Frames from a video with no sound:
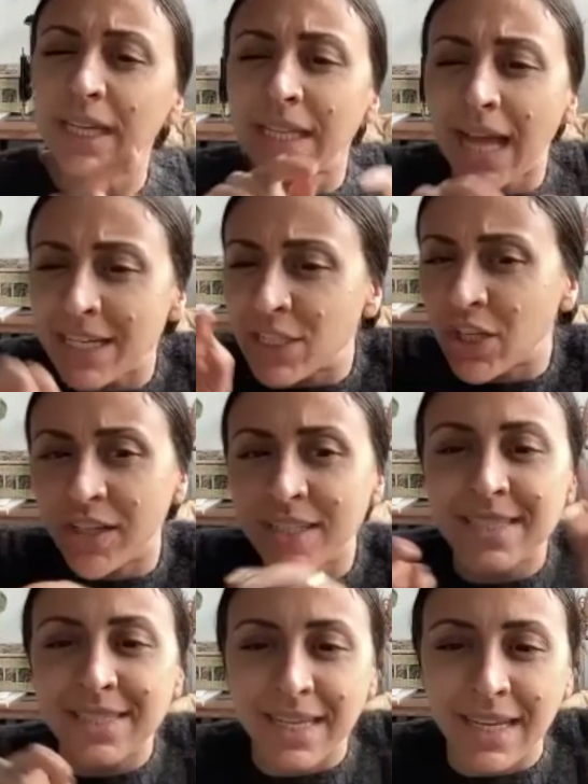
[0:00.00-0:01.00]
I
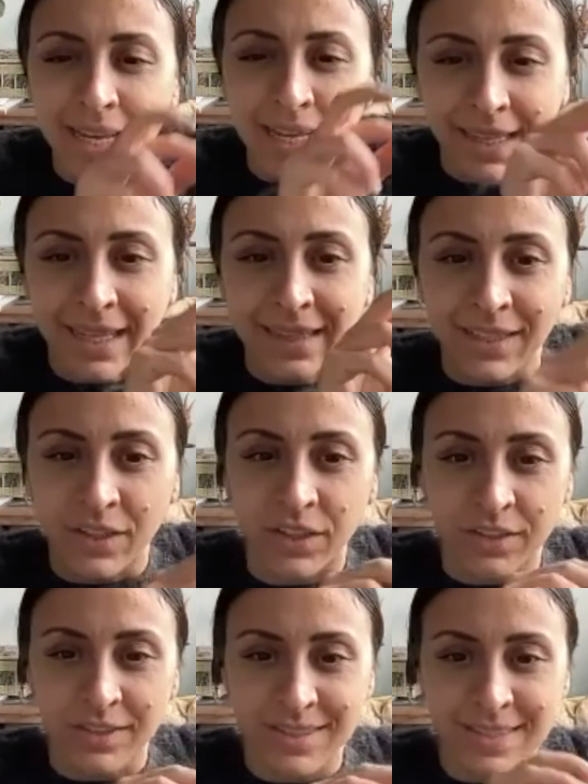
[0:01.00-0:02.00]
started seeing like
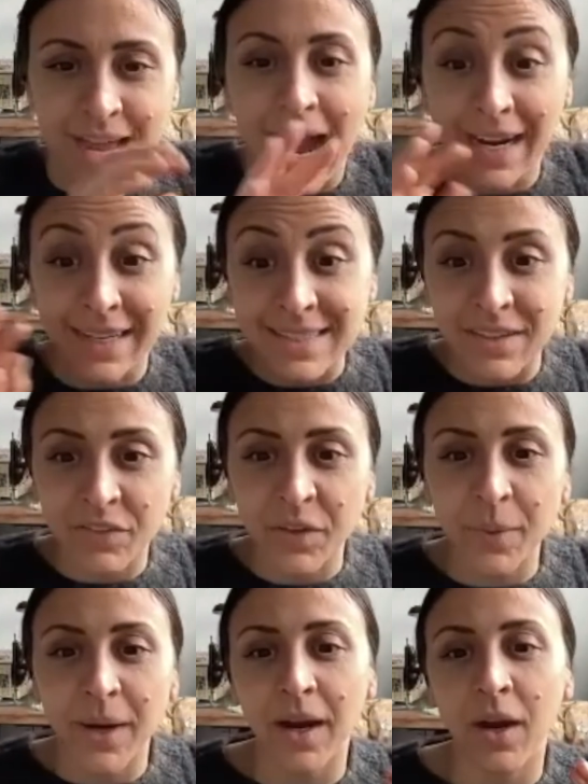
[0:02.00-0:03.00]
little signs
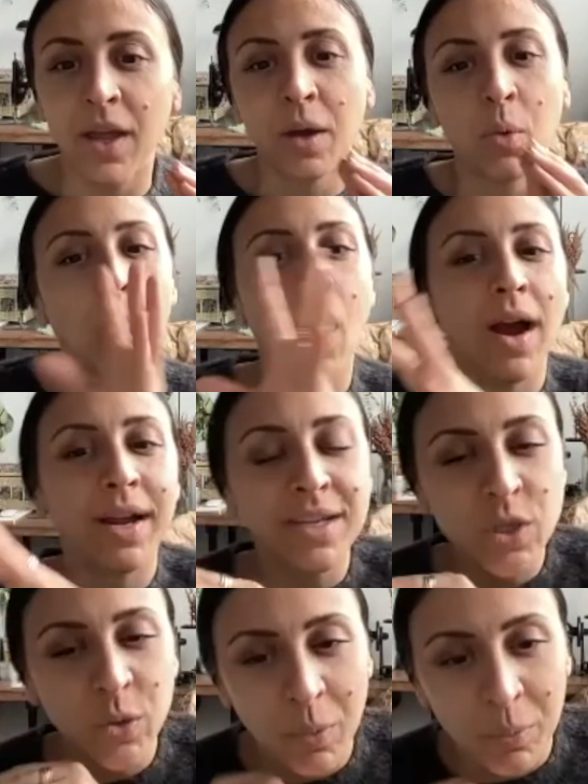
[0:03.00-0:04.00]
everywhere. Walk
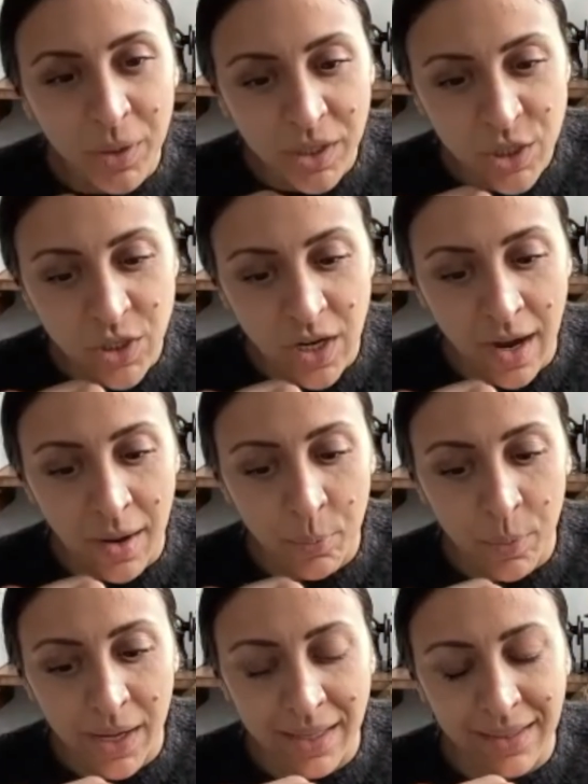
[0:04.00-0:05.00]
into a
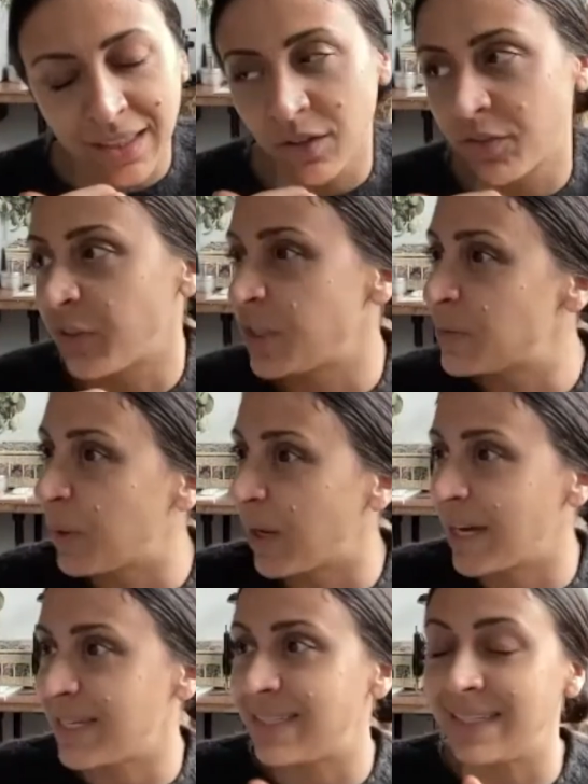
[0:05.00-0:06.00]
bookshop, and like the first book
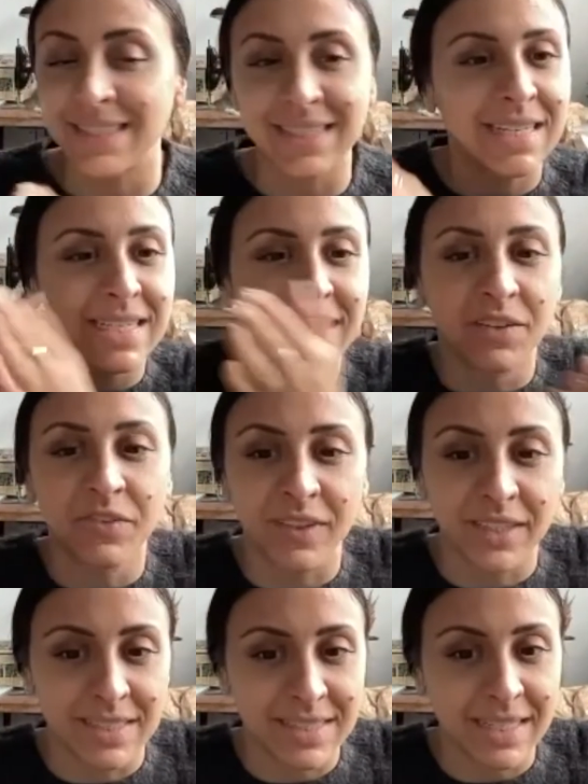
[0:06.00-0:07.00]
I see is India
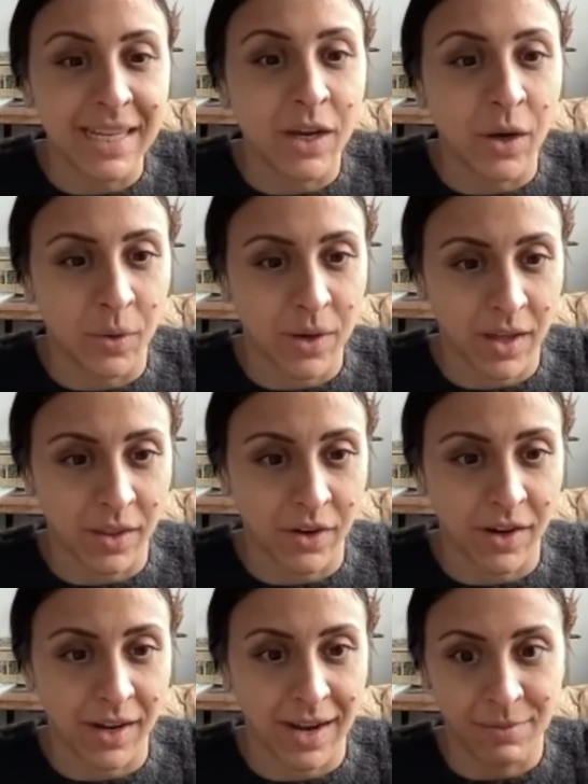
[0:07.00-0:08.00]
Flint's Eco
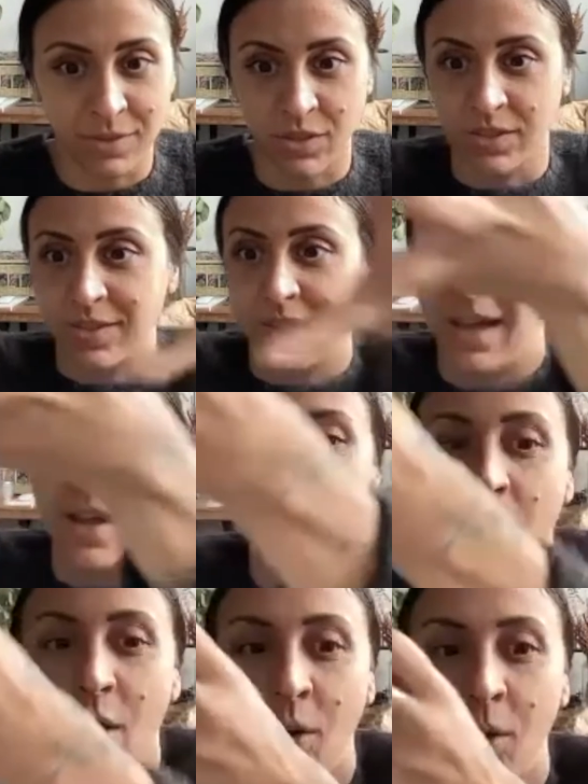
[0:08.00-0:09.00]
Color. And I was just like,
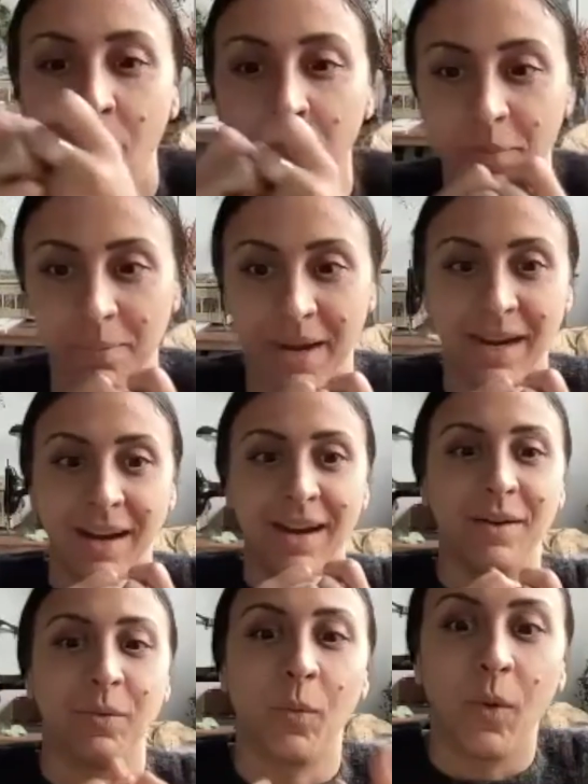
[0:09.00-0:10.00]
oh my
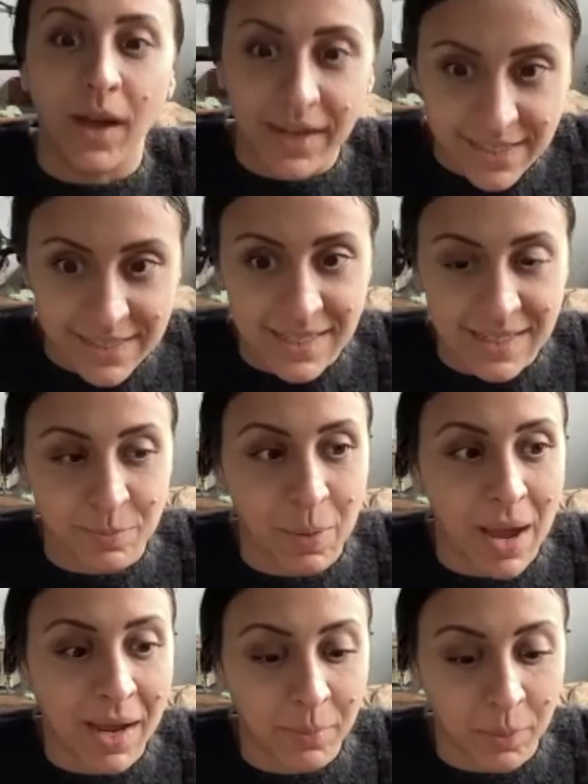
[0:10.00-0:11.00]
God, what is this
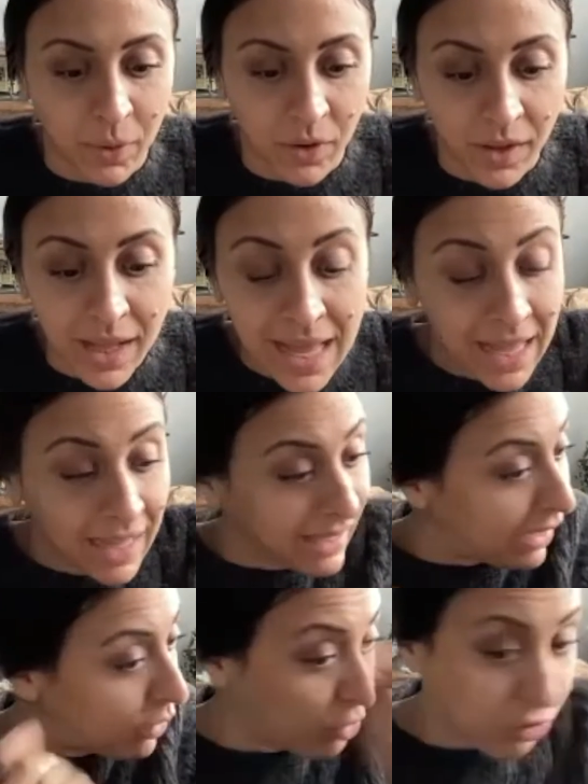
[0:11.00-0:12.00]
Bible?
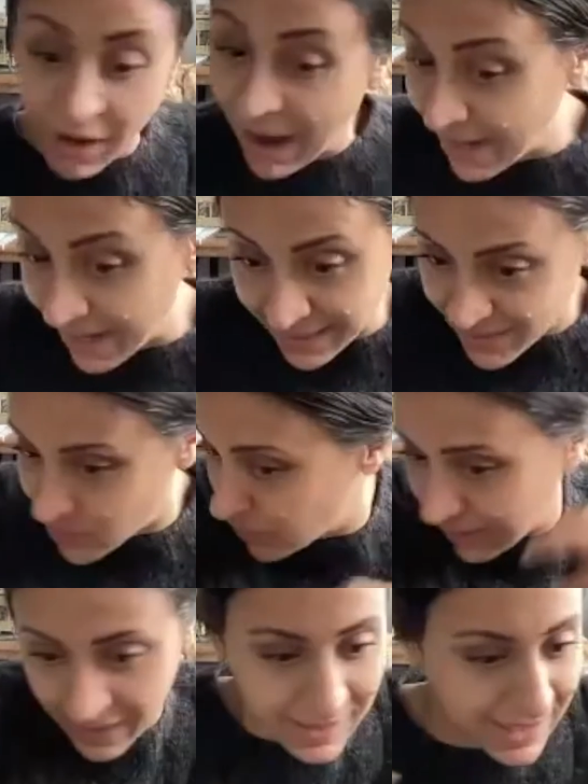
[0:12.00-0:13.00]
Like read it,
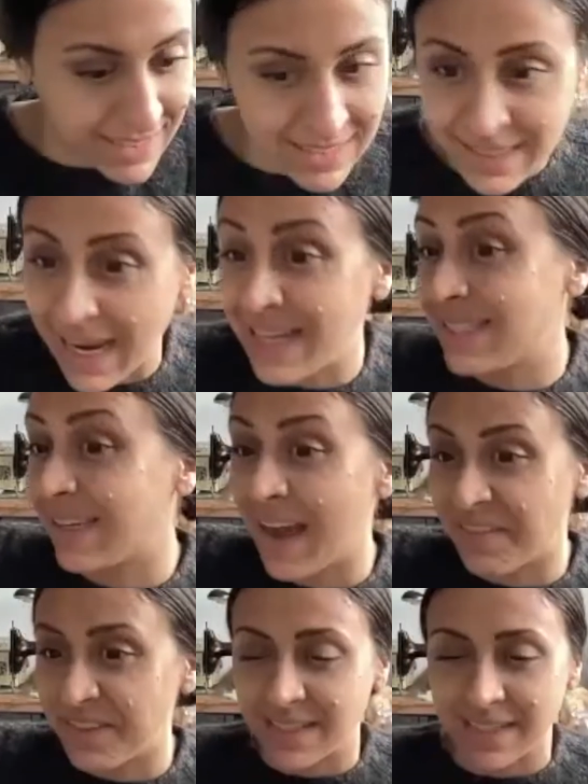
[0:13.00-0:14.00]
like I still
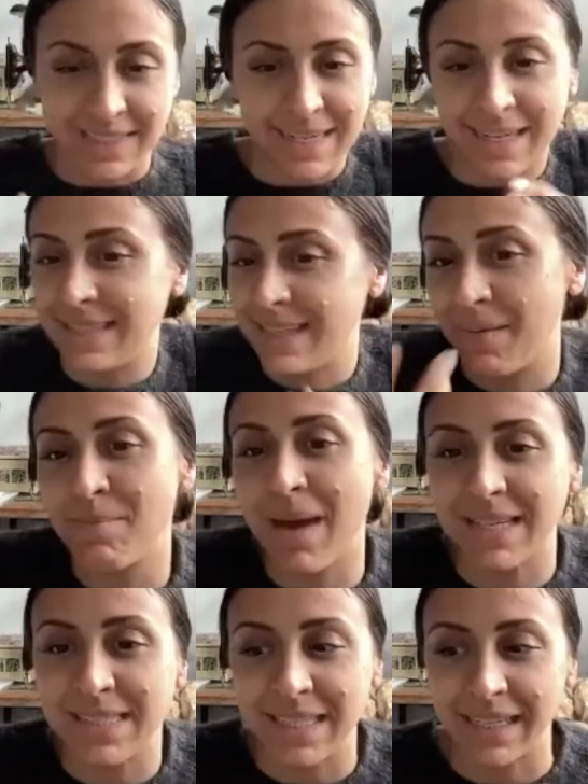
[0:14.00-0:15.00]
have it to this day. It's like
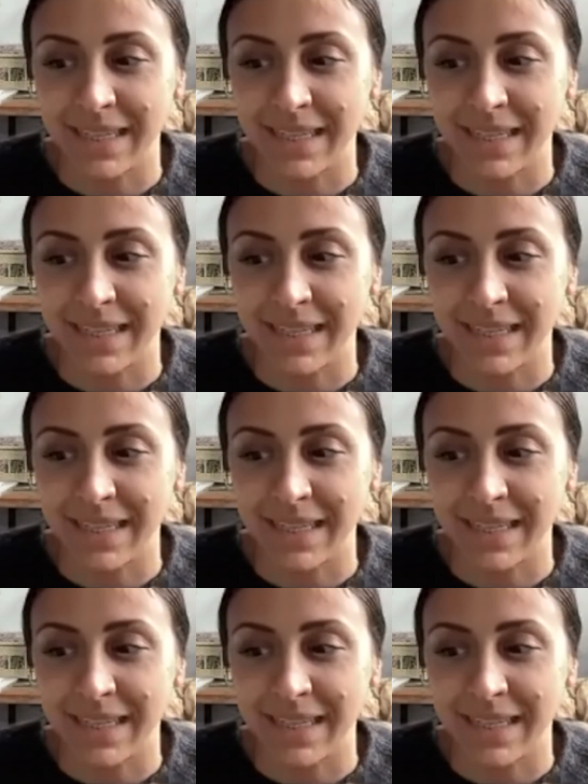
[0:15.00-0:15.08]
messy.